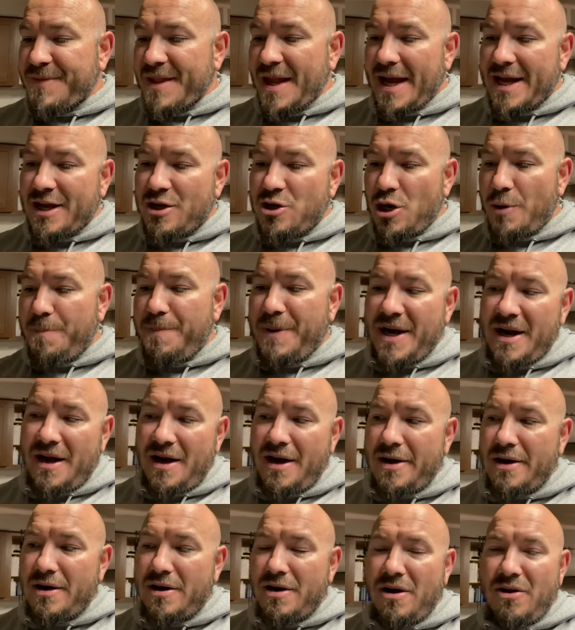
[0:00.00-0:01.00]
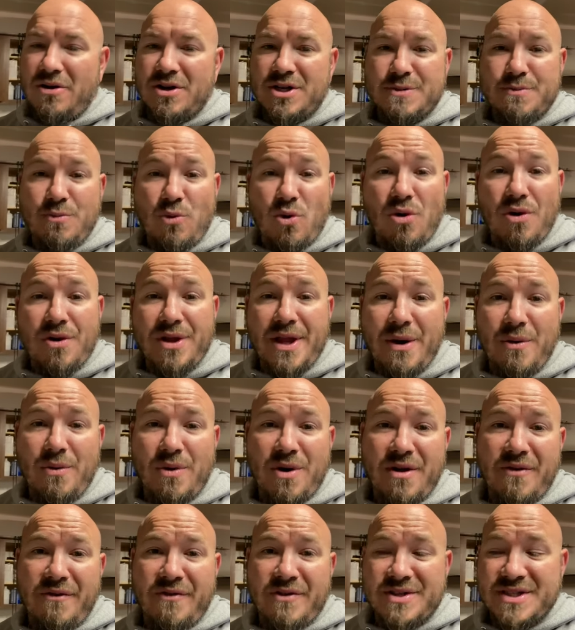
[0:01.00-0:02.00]
I could have paid $100 more. They
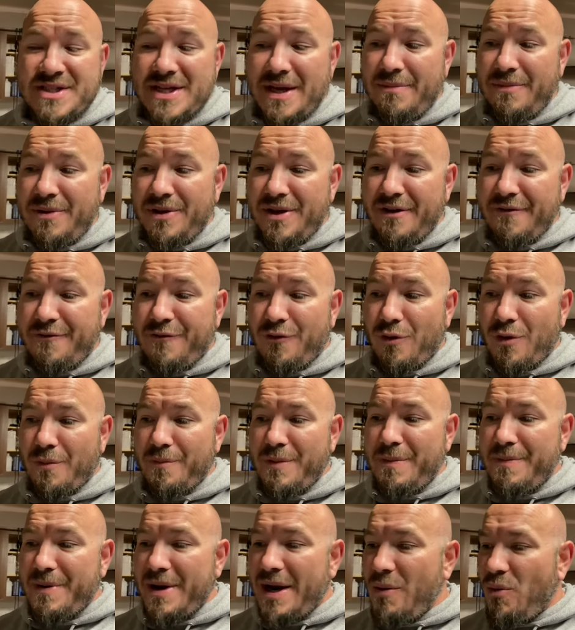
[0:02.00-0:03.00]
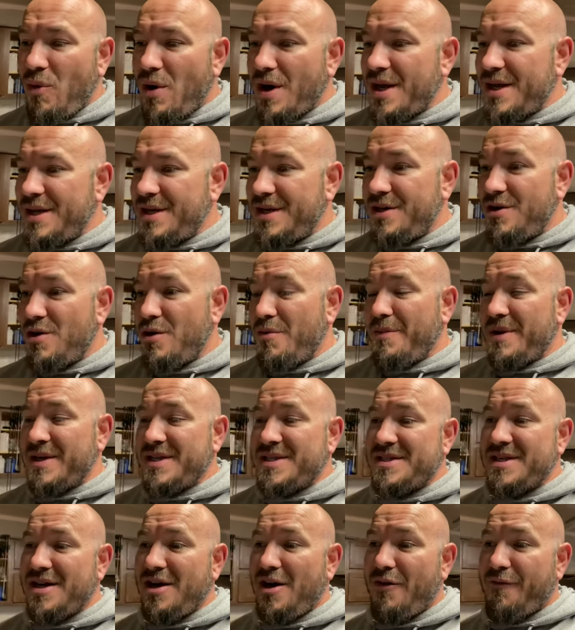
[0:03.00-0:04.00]
would have assembled it for me, but I wanted to do it
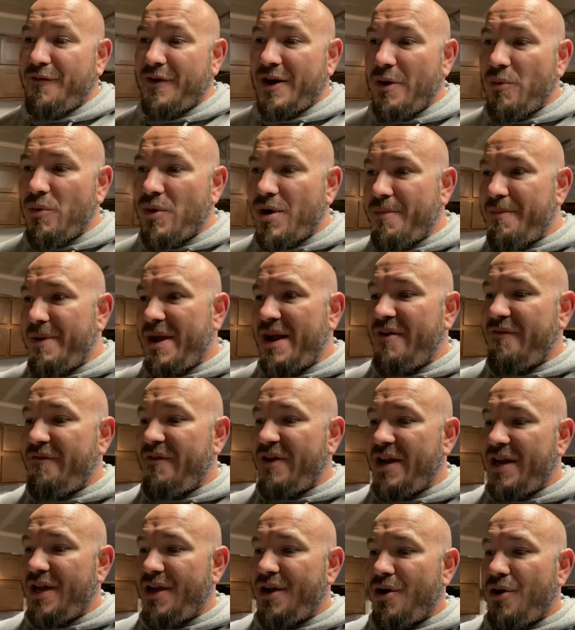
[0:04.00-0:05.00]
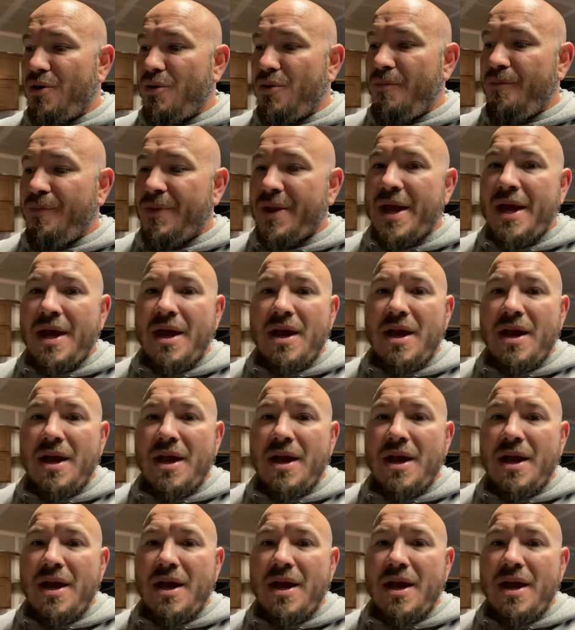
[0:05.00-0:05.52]
myself. And I would have made a video.